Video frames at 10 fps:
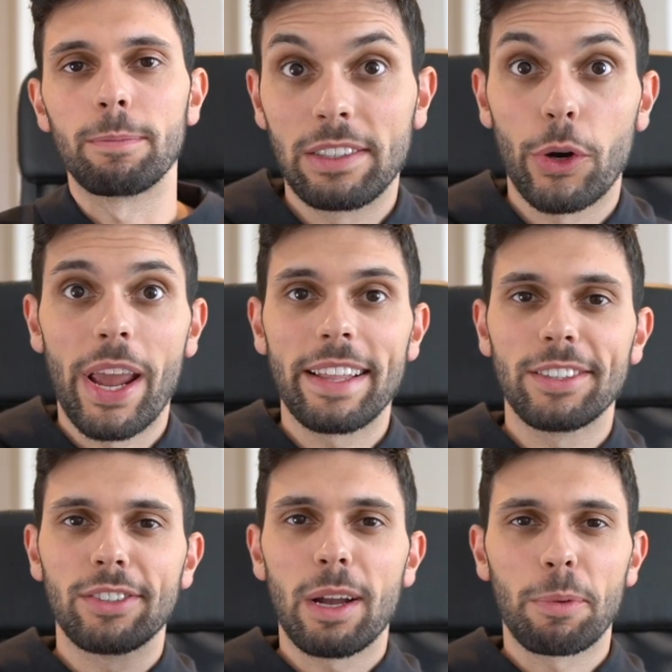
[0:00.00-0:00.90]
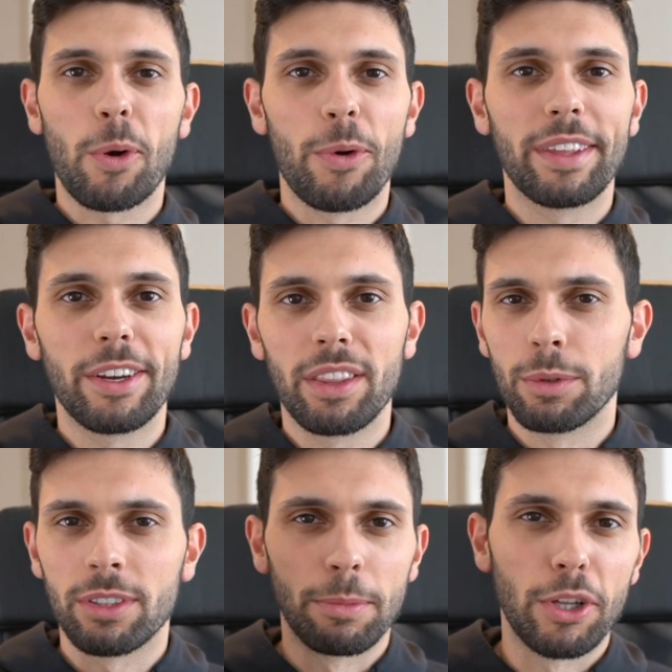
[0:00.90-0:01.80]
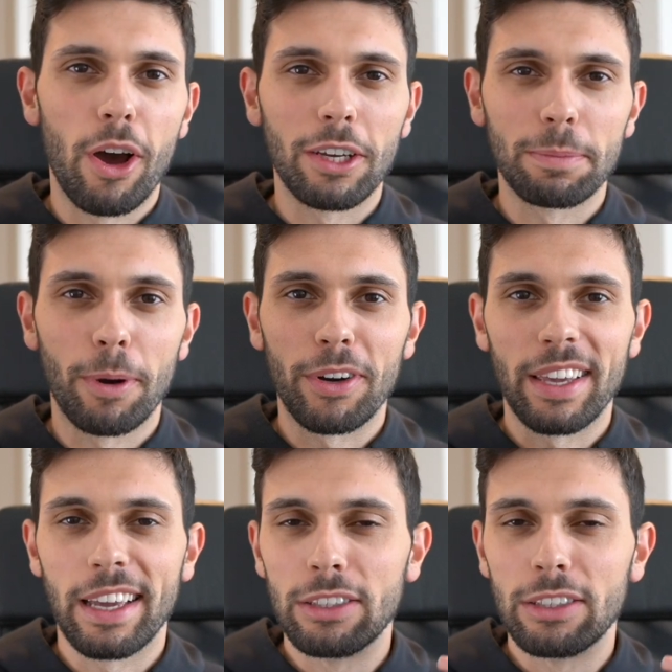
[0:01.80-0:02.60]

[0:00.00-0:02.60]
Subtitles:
Sorry, I had to stop recording there. There was some dogs barking.